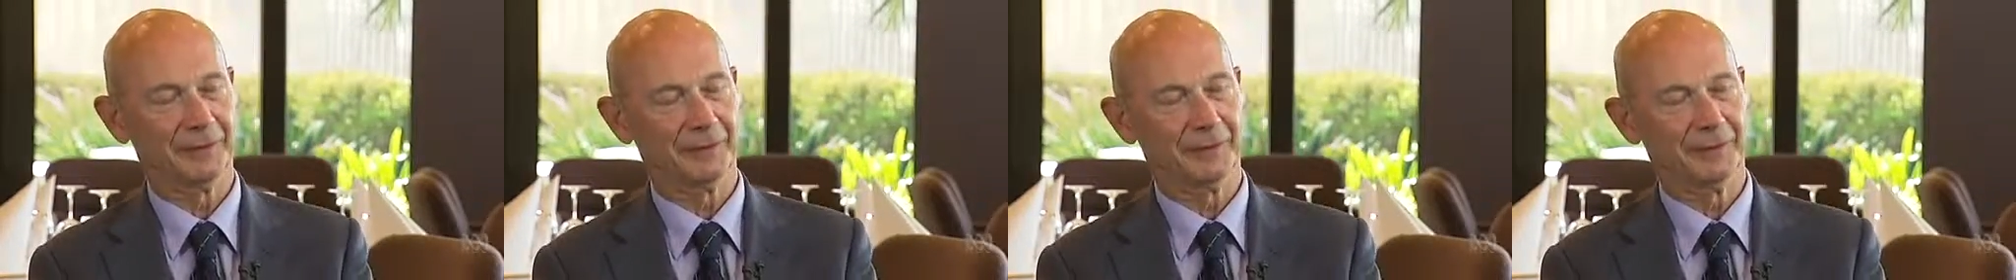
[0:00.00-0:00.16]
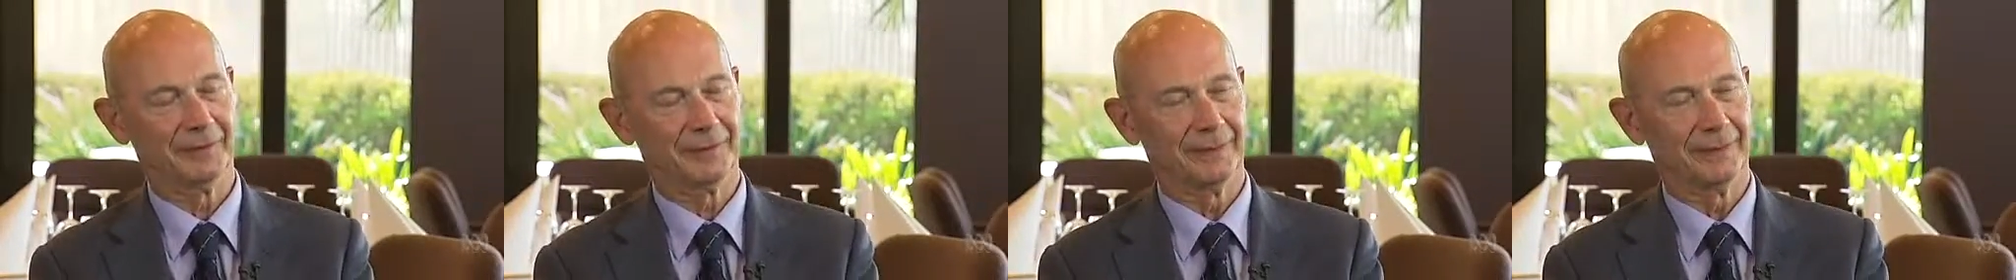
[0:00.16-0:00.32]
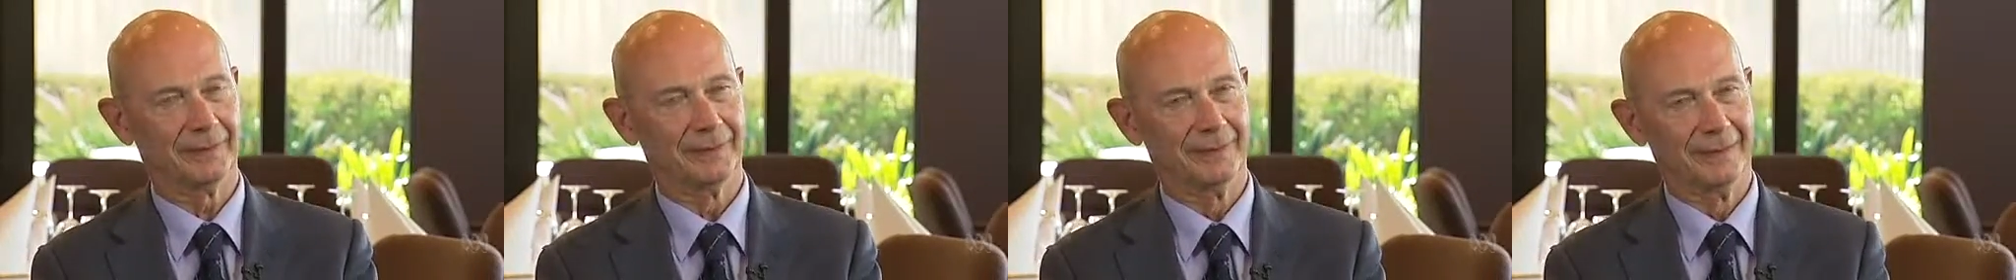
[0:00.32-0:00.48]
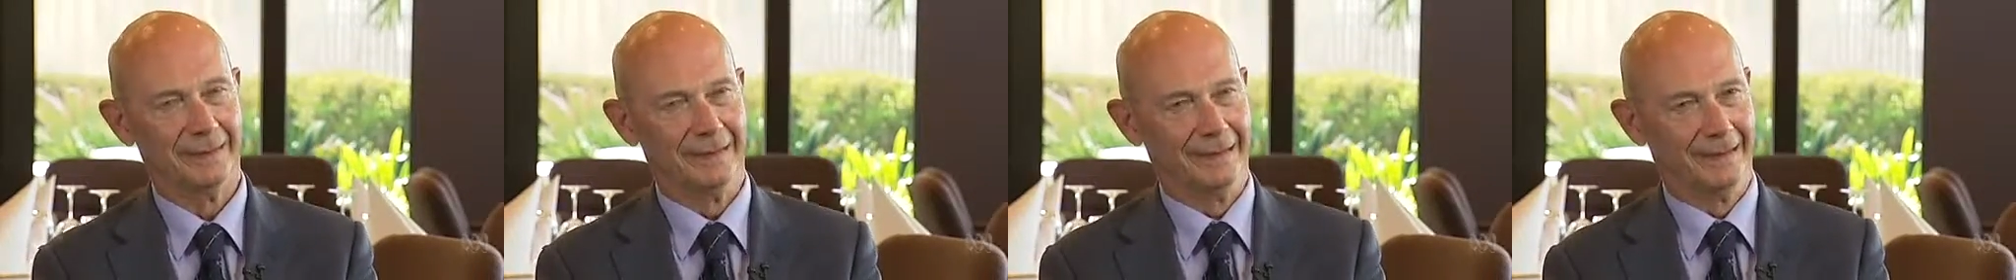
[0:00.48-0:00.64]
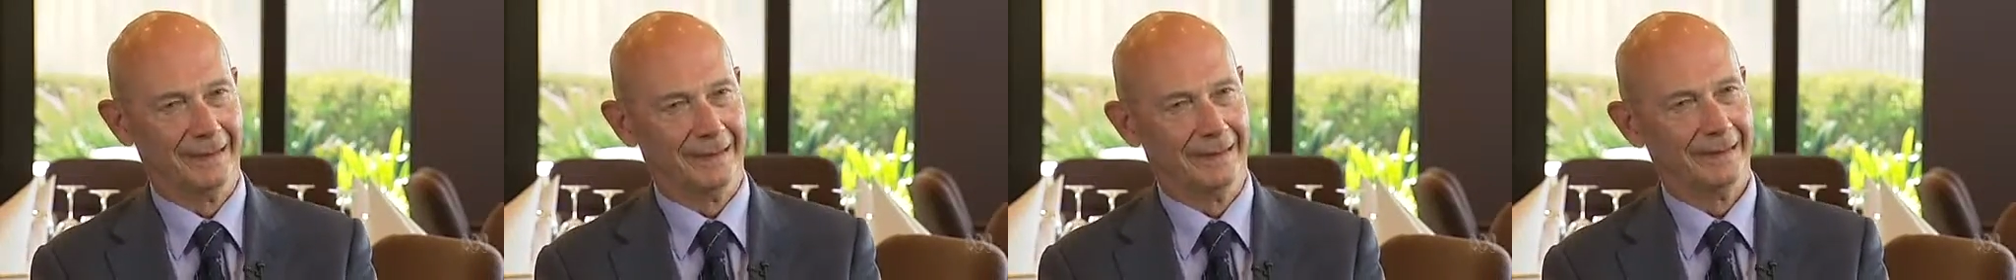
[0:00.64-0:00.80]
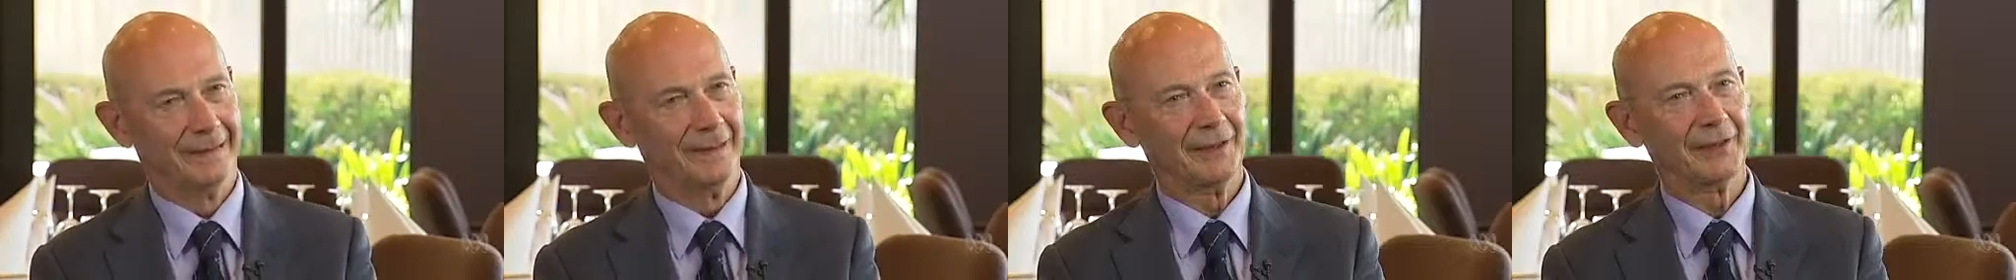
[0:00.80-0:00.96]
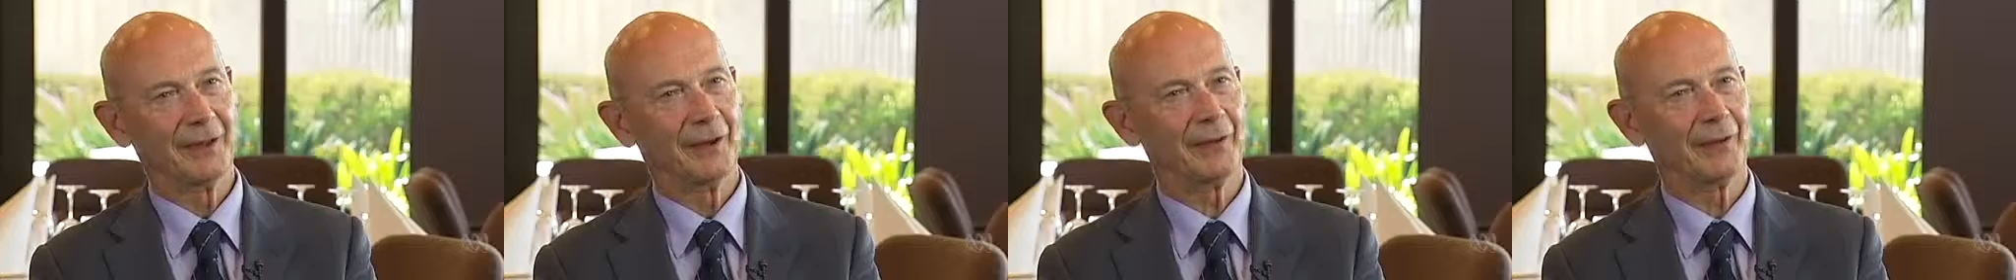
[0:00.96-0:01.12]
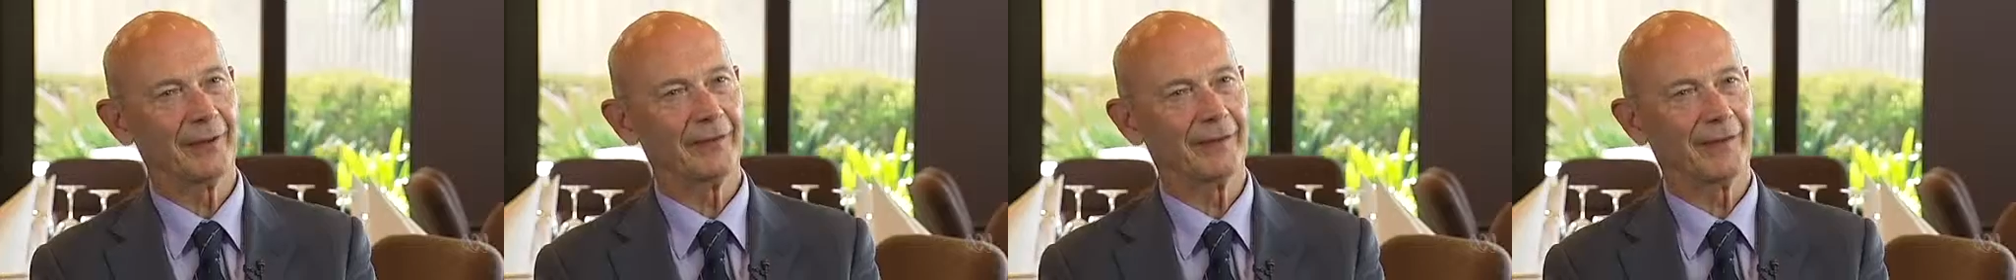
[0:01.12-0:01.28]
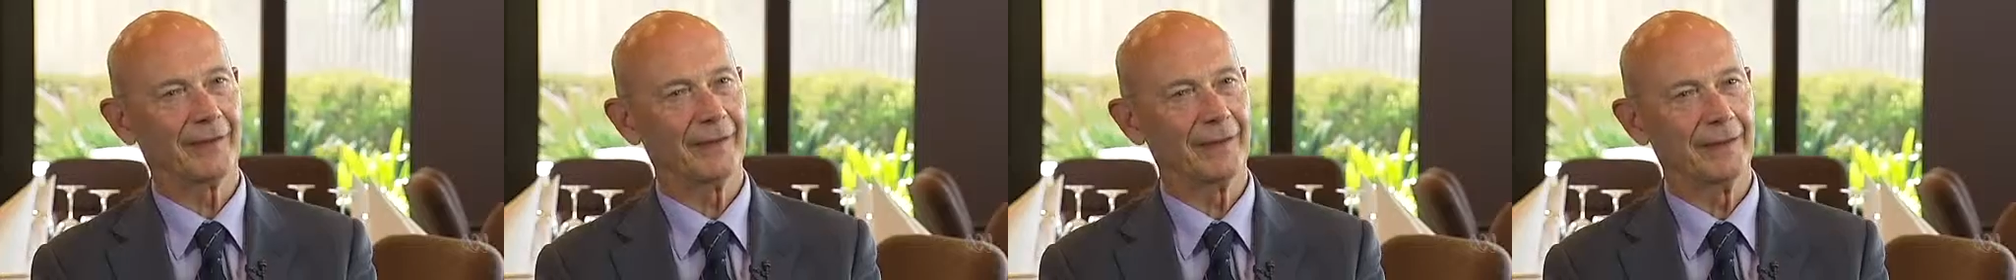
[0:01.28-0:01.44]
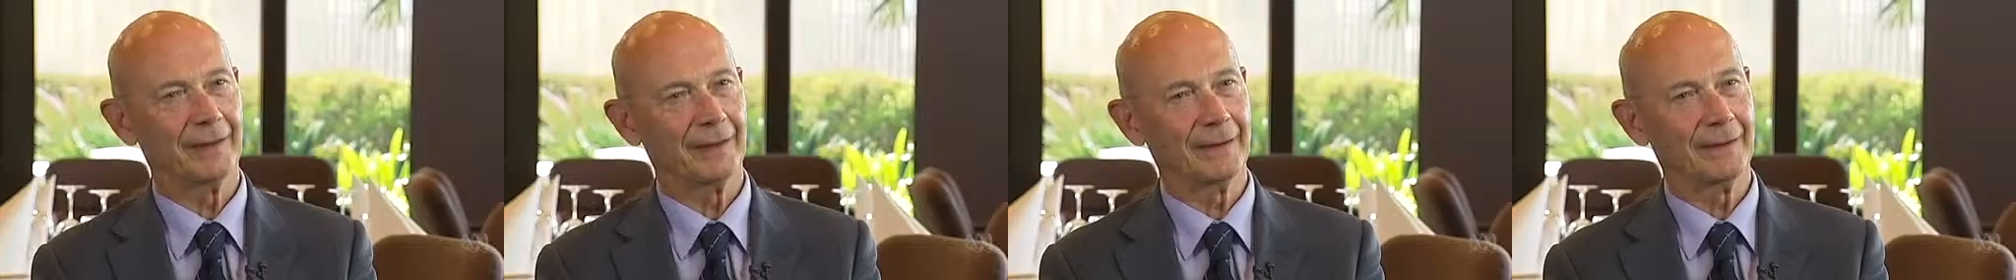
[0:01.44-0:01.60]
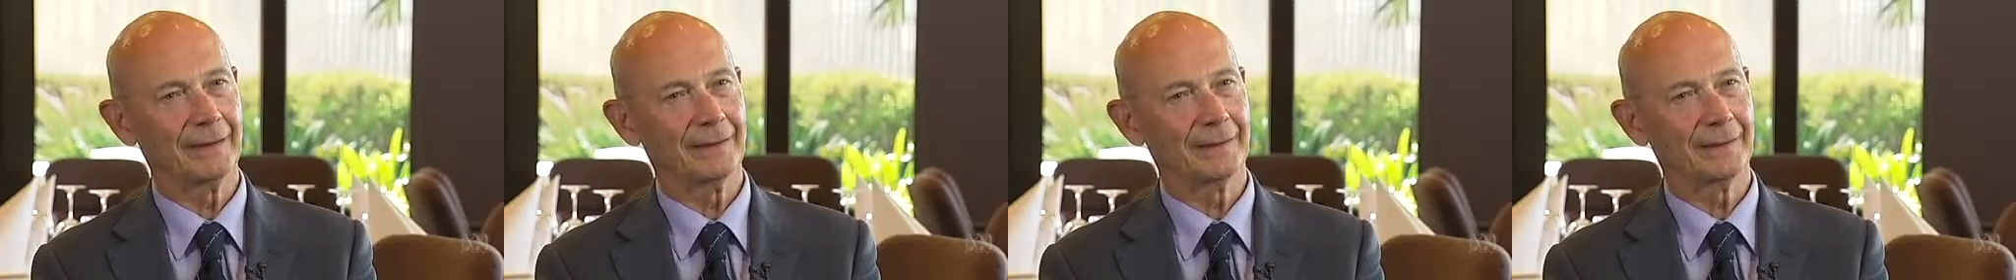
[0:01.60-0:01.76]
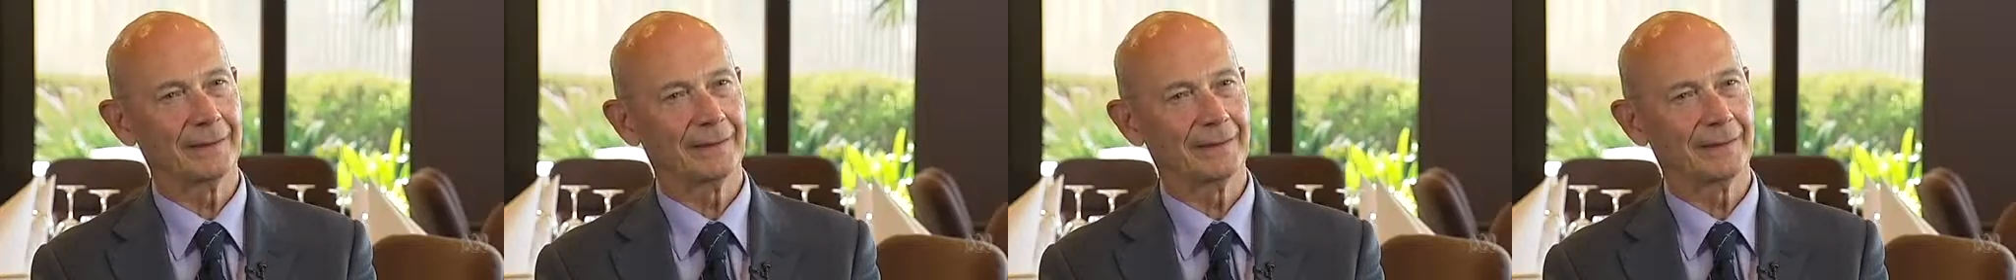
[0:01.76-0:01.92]
of
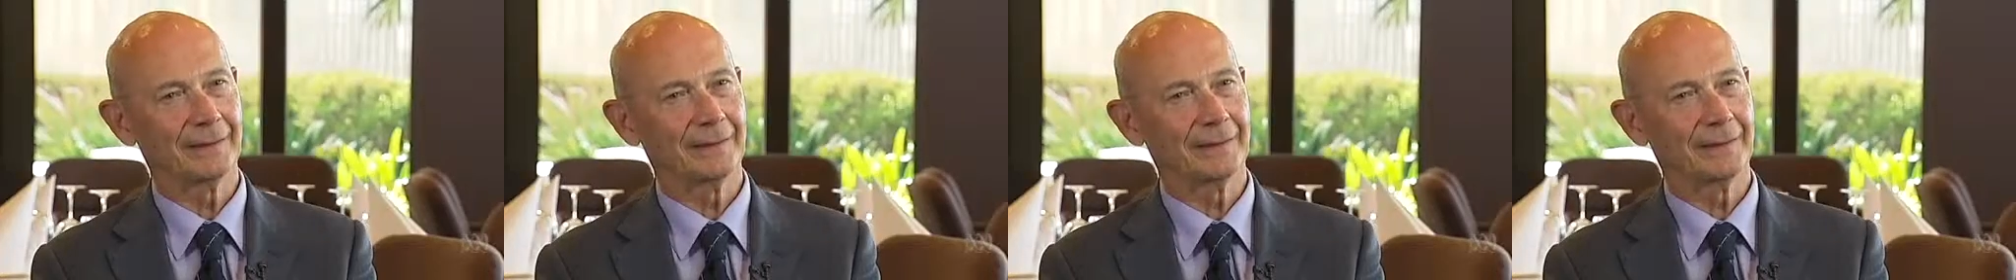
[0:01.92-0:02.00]
currency.